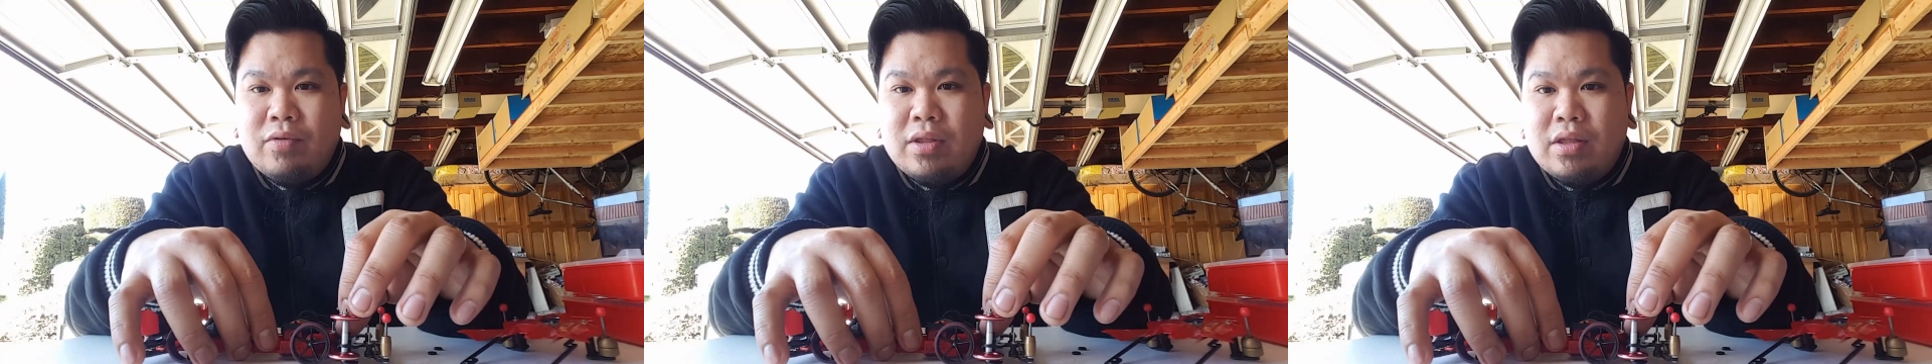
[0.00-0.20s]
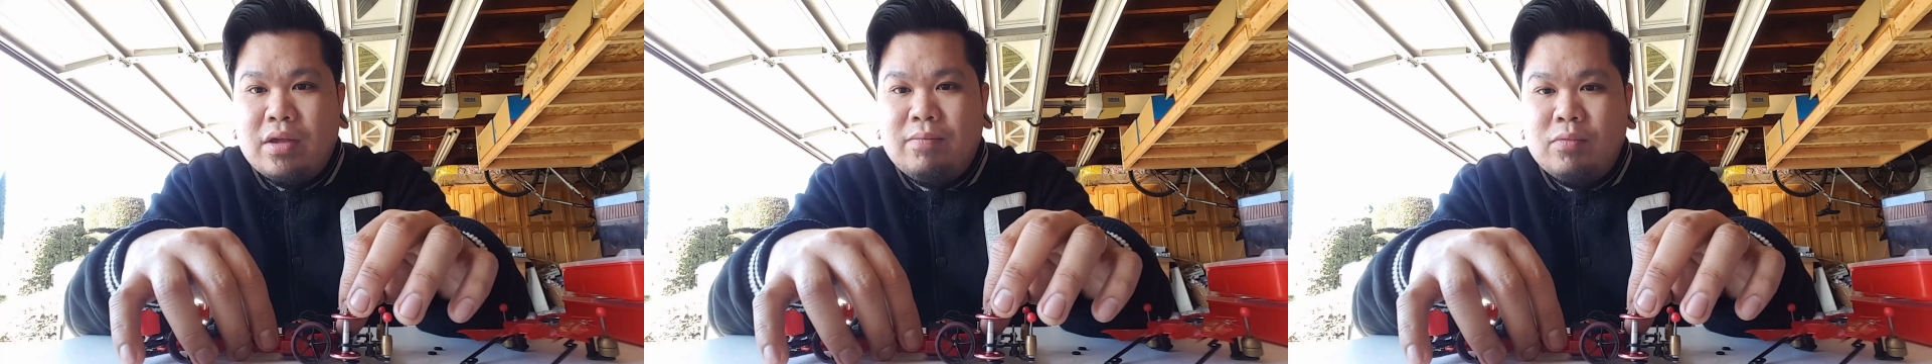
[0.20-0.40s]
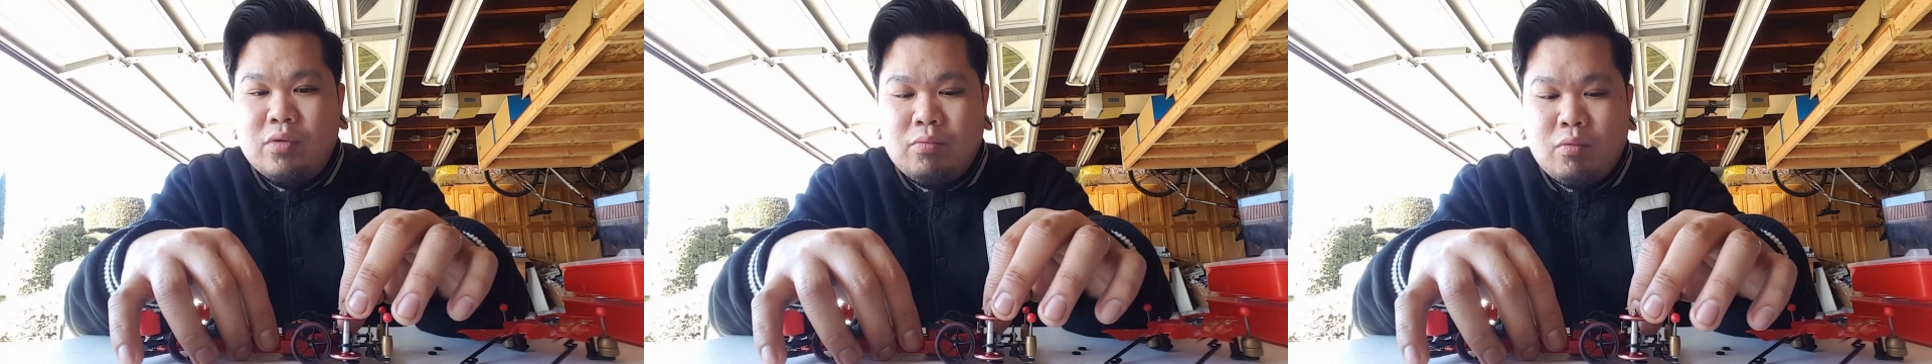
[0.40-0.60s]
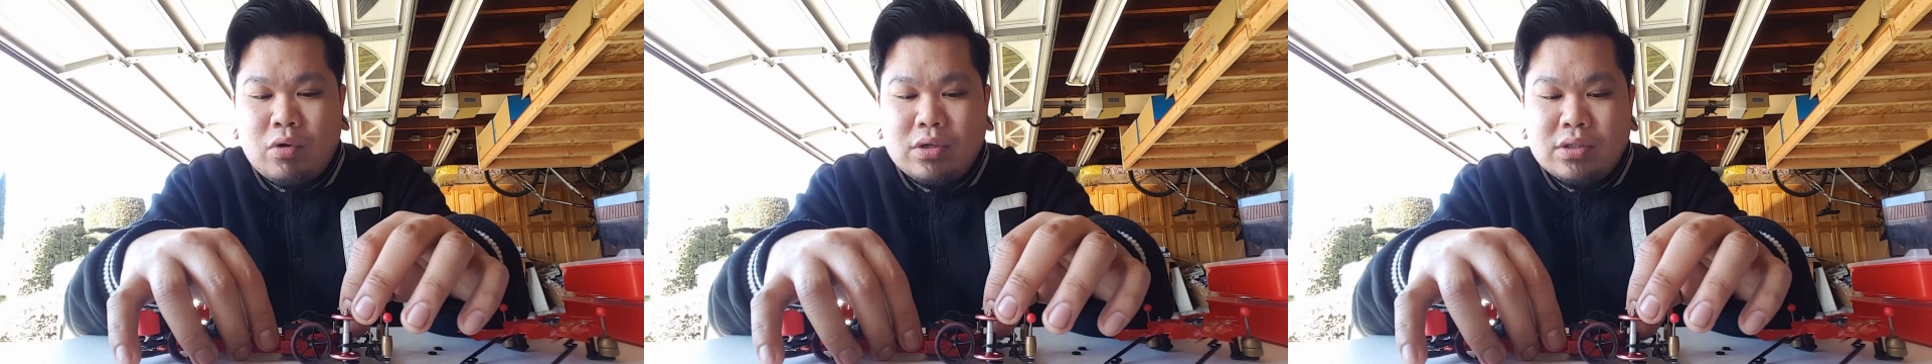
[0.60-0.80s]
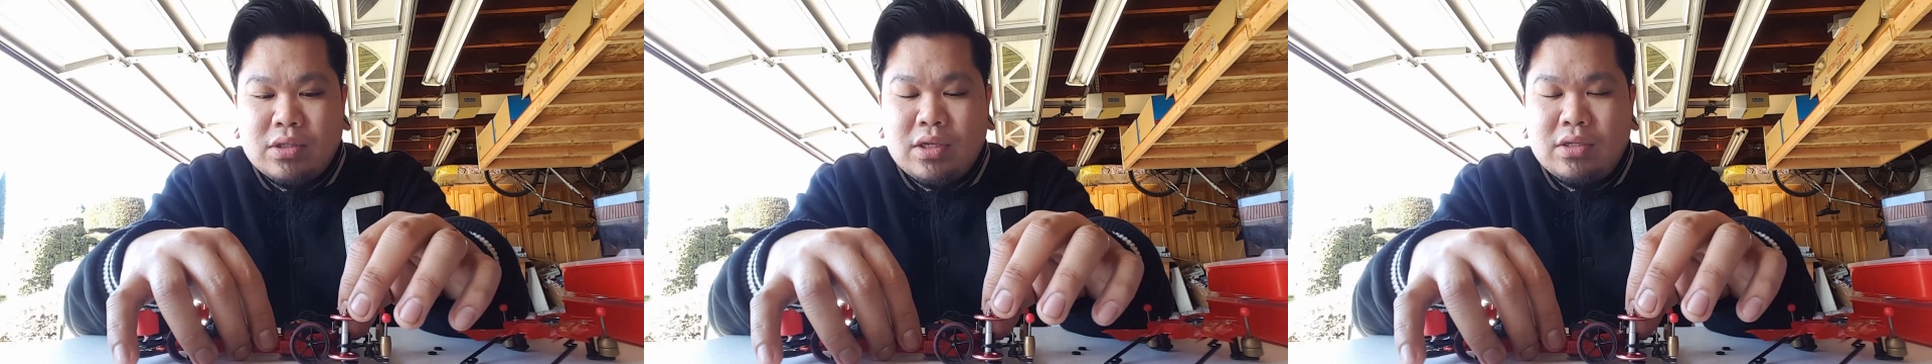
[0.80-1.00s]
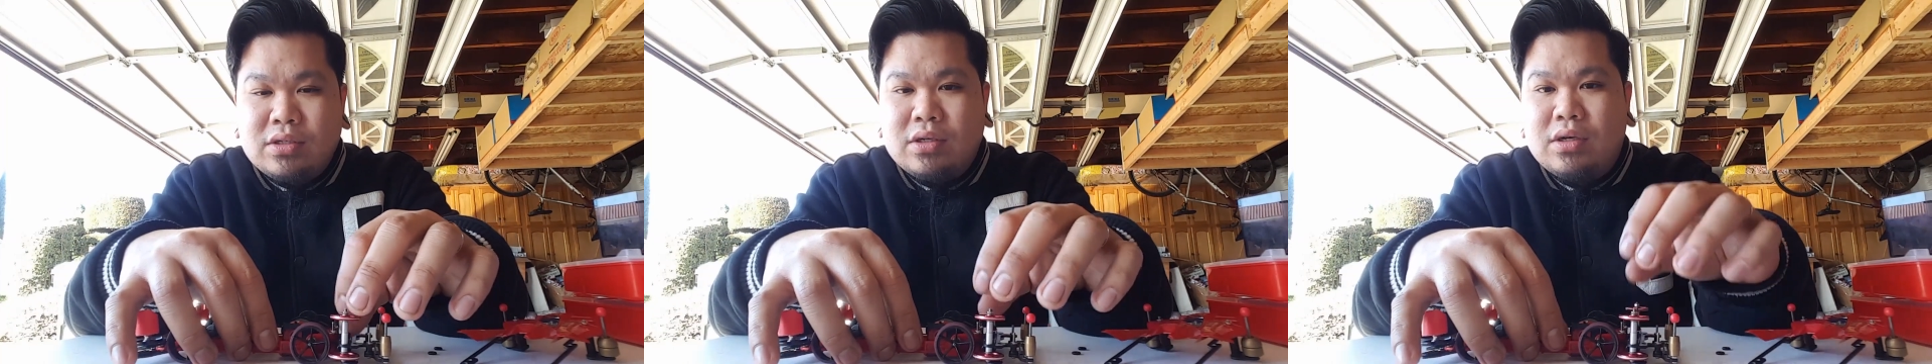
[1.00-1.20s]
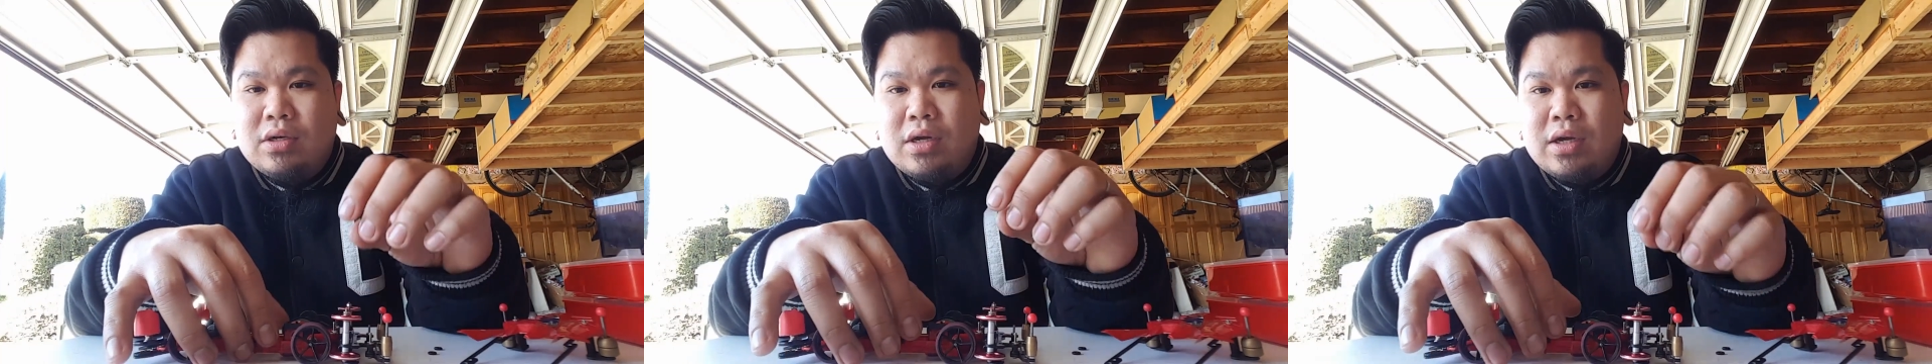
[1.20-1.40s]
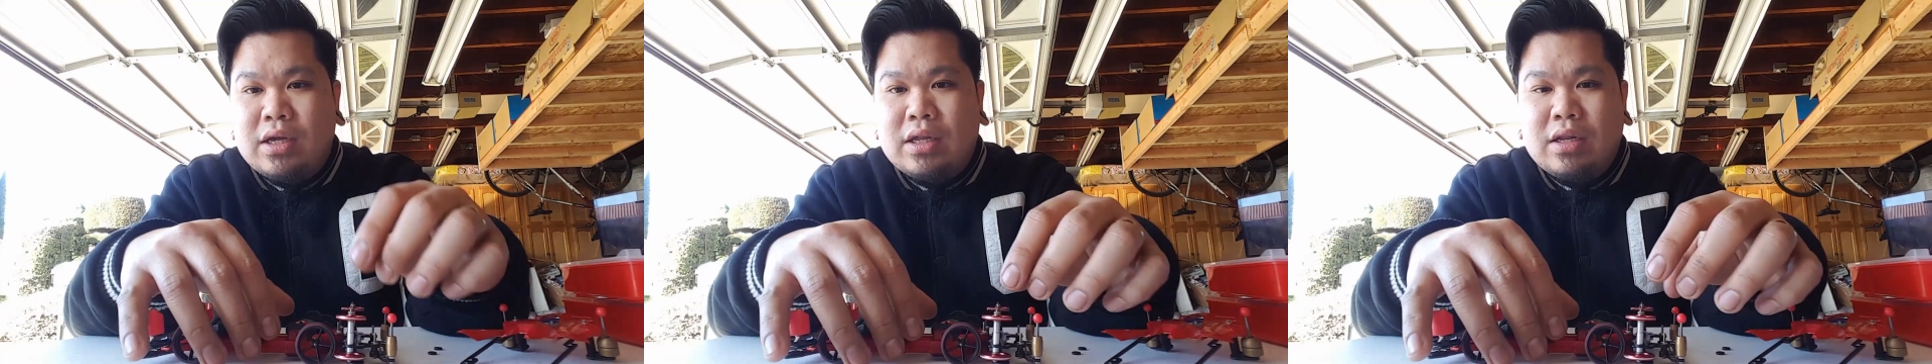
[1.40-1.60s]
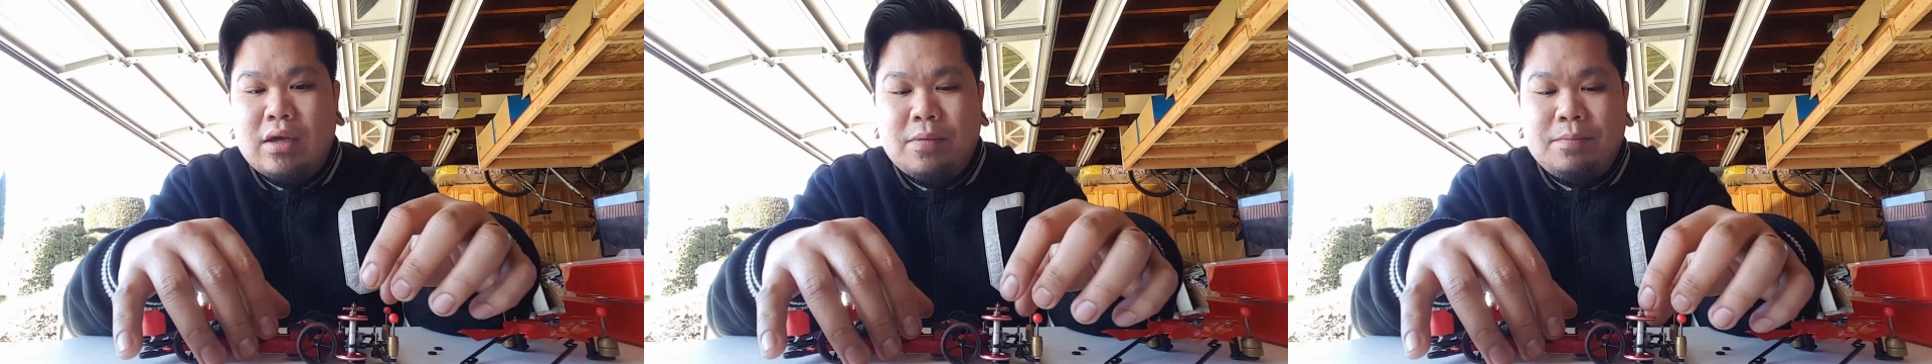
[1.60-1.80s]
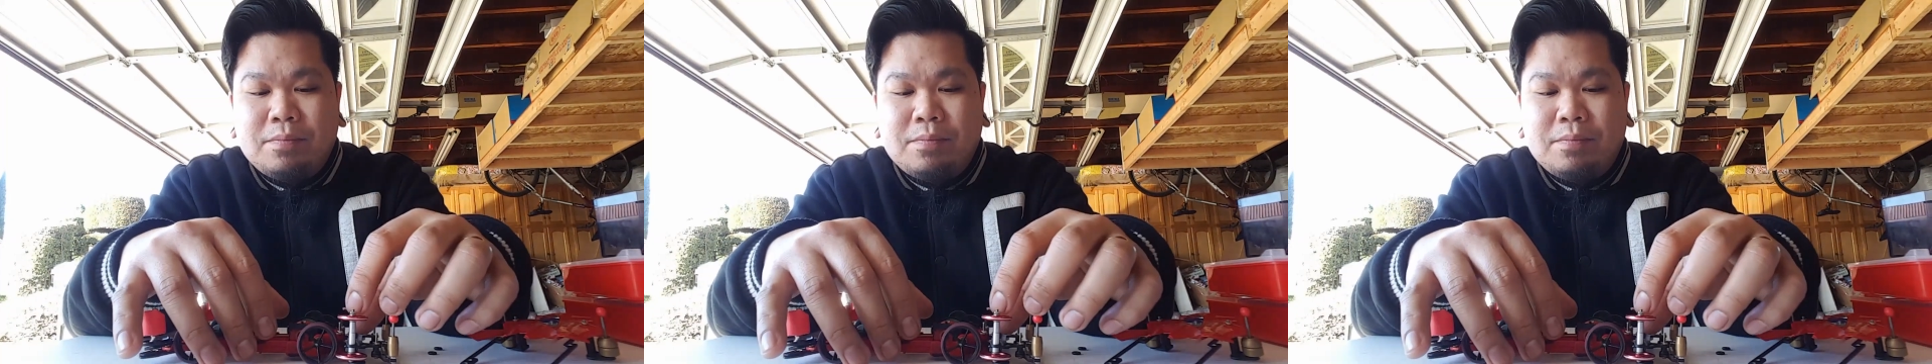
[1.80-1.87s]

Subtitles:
and Noobworks teacher, and